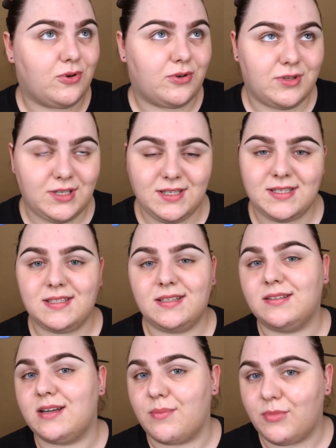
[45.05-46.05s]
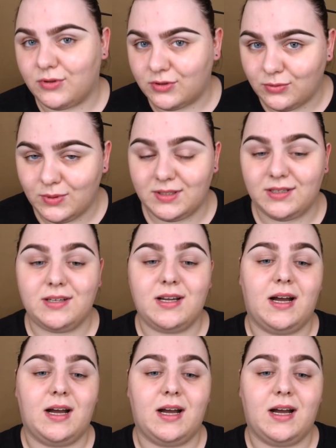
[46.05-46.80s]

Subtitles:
or Instagram, on Twitter.